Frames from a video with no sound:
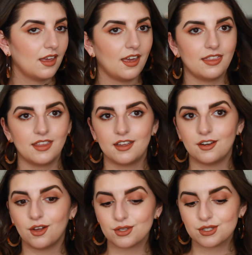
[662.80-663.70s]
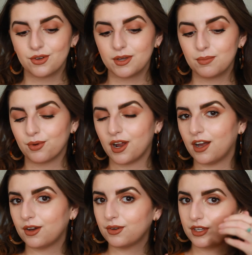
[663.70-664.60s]
and then also a
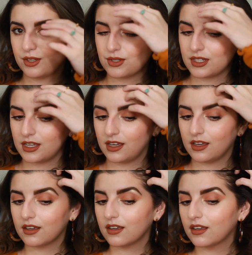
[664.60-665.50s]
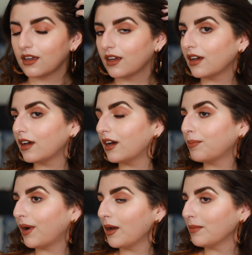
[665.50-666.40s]
brow using a
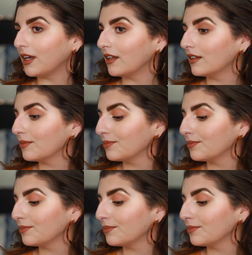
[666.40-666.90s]
pomade.